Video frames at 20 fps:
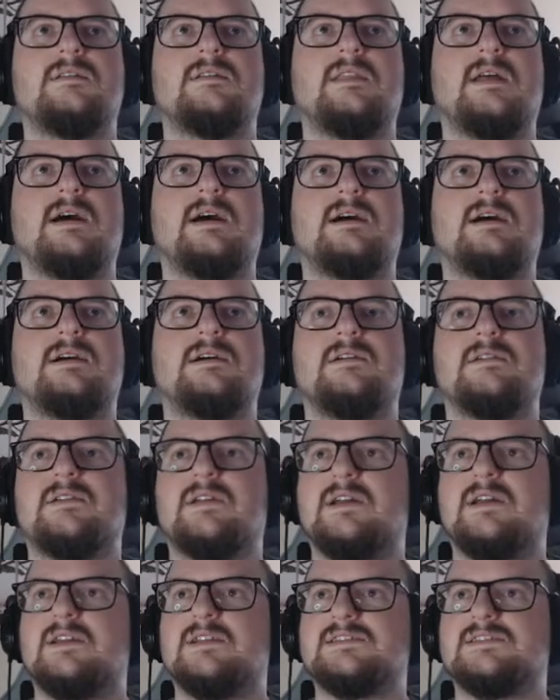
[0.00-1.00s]
no,
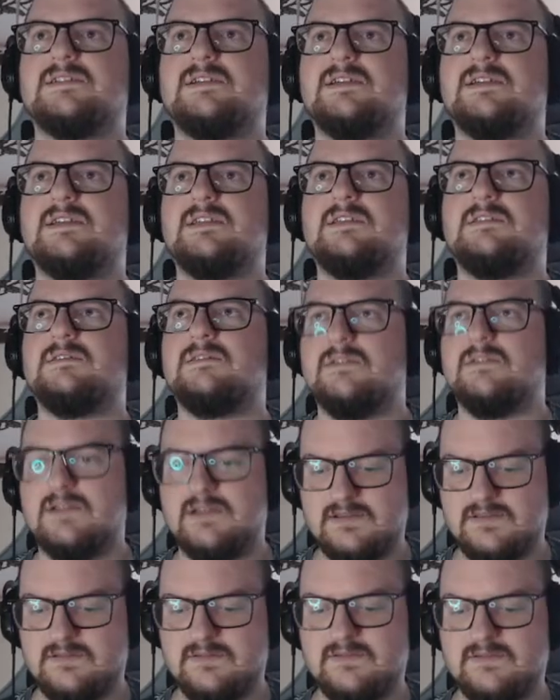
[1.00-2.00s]
okay, so I need to
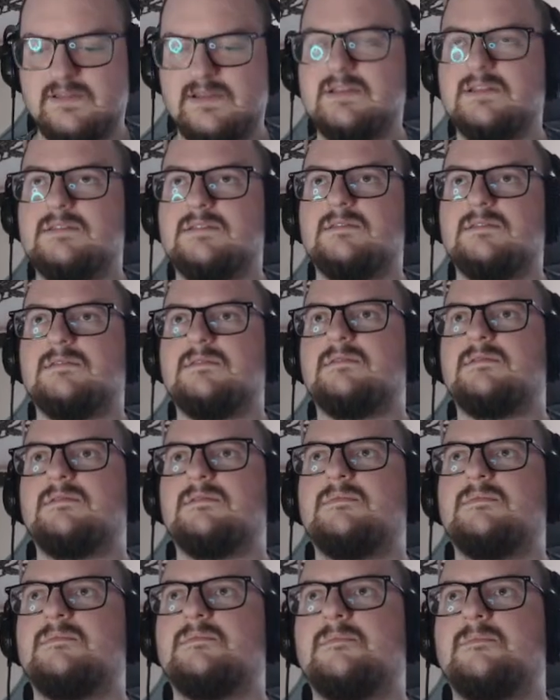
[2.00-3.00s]
like do that.
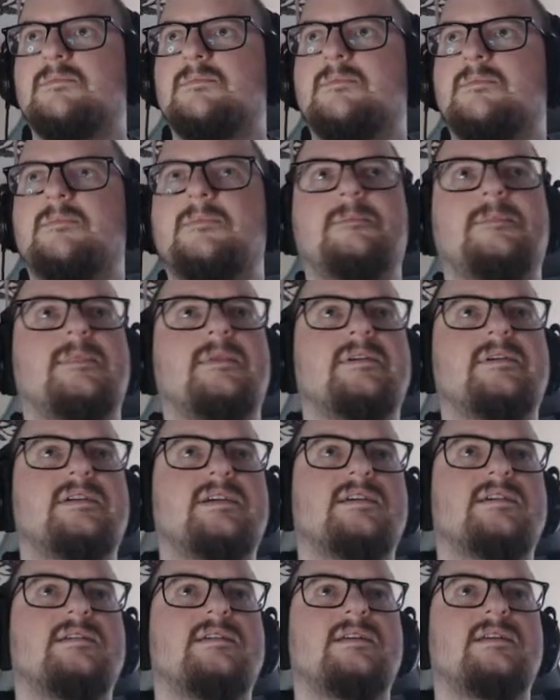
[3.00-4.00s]

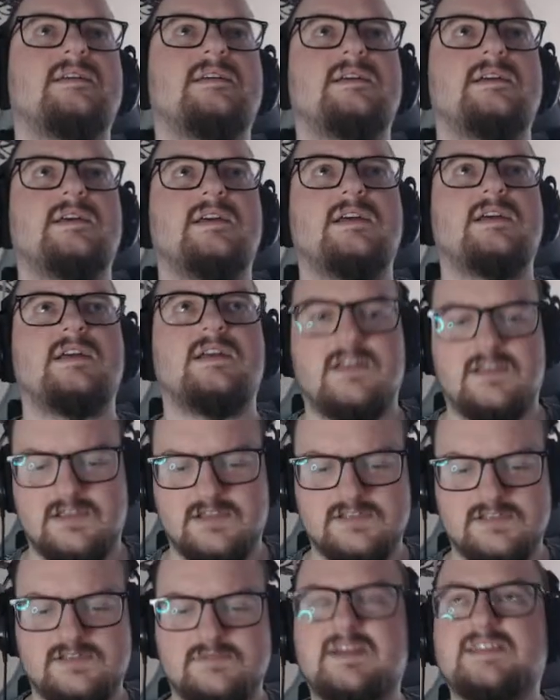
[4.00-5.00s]
Okay,
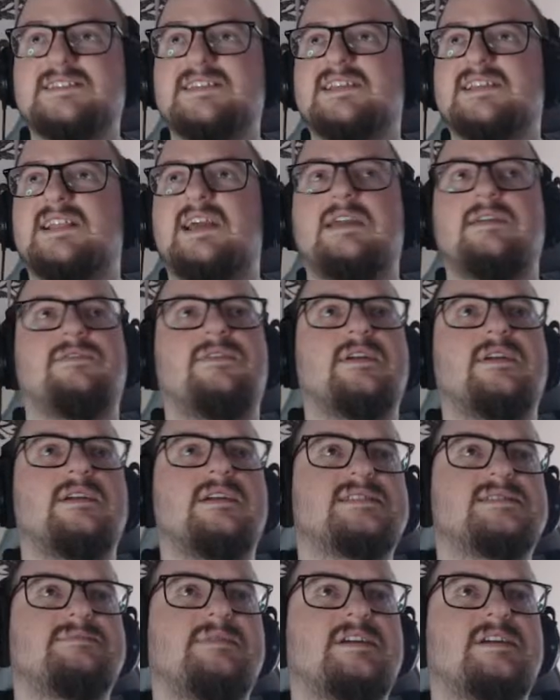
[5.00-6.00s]
so basically I
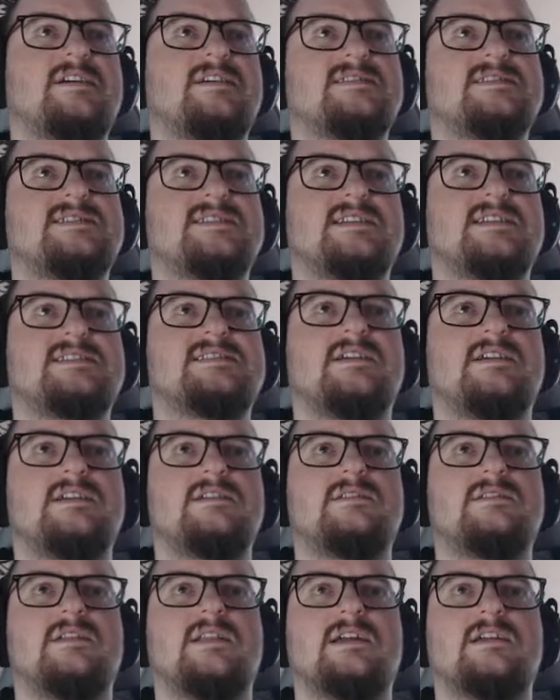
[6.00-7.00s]
think it's because it's
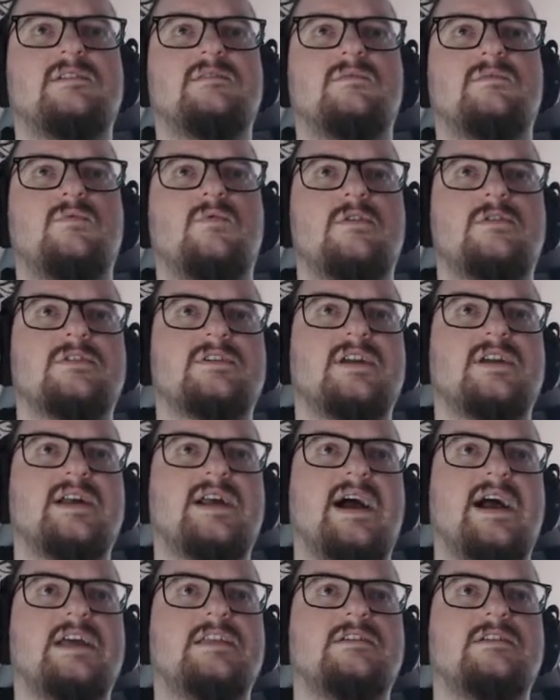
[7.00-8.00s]
going to like work
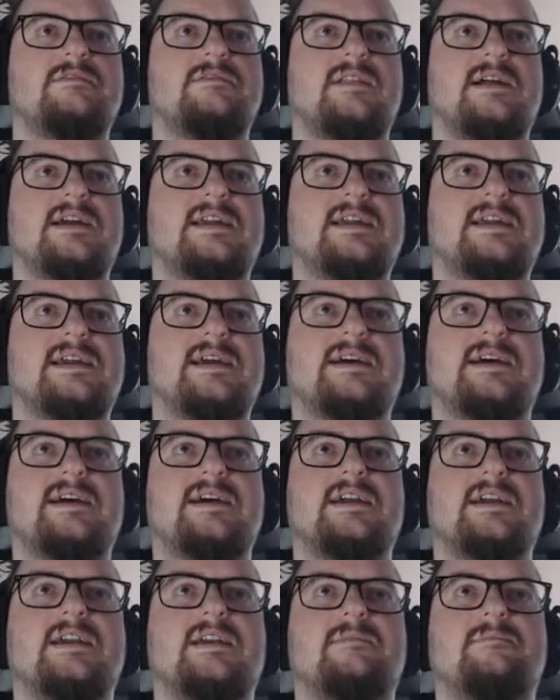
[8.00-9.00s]
kind of like
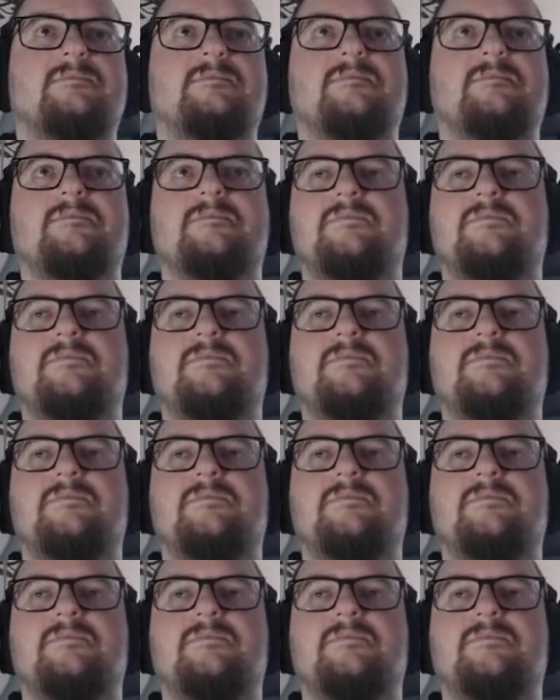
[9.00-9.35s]
a